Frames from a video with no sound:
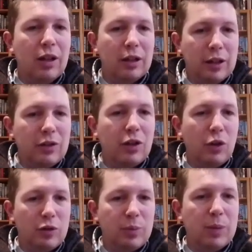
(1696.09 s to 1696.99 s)
Listen to
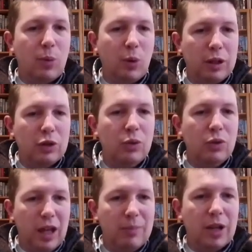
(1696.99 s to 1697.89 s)
those people and
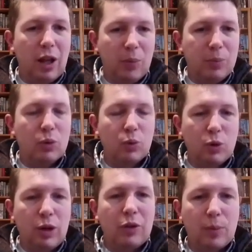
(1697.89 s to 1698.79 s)
use them to help you
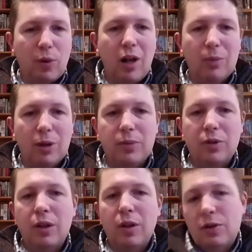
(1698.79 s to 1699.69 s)
root out the problems.